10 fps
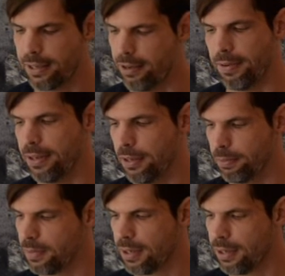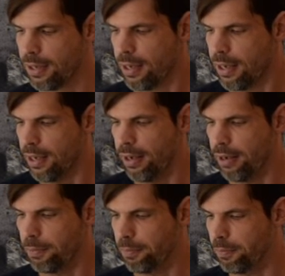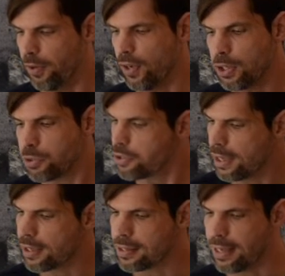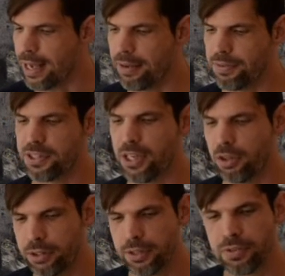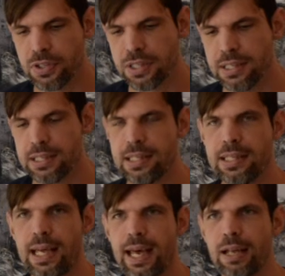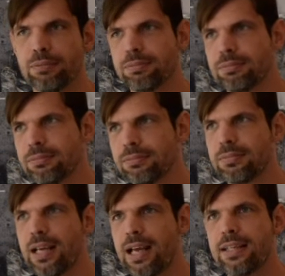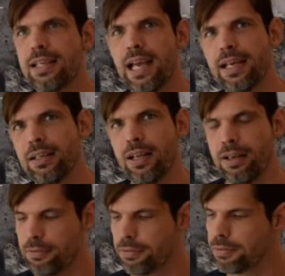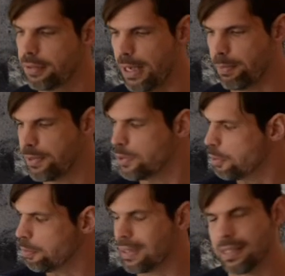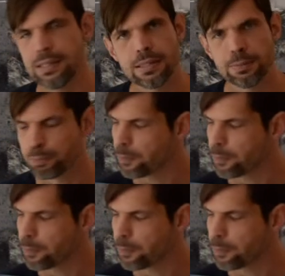I find them very interesting because they have subtle differences that I think add a lot of depth to a piece.